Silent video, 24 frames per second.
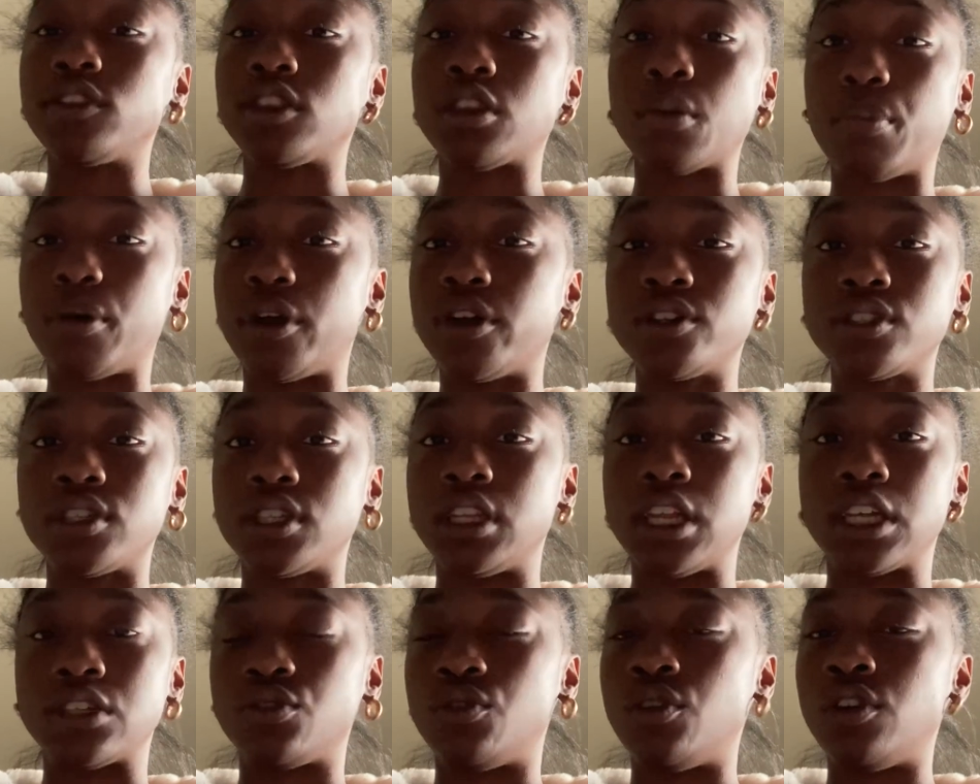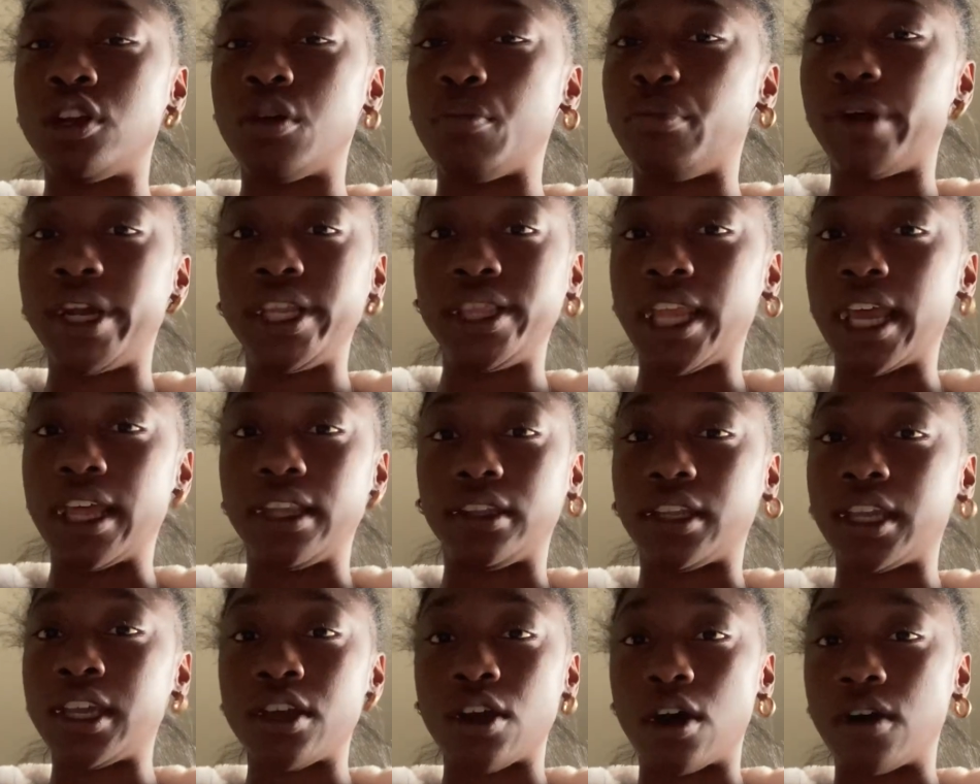the person that's going to break that
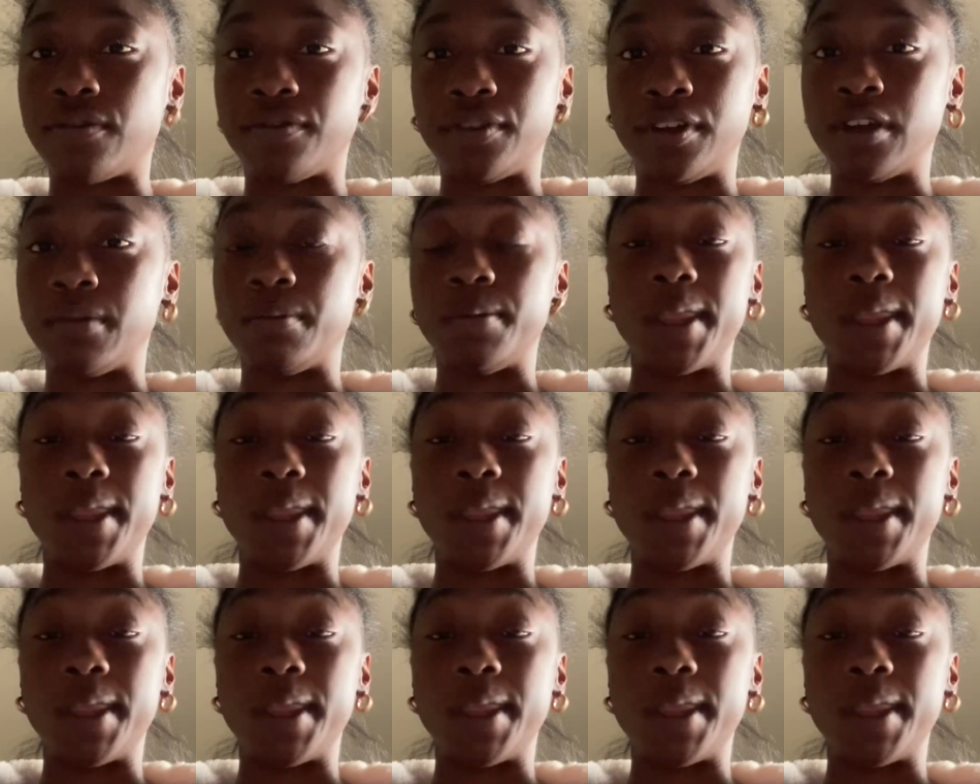link off of them.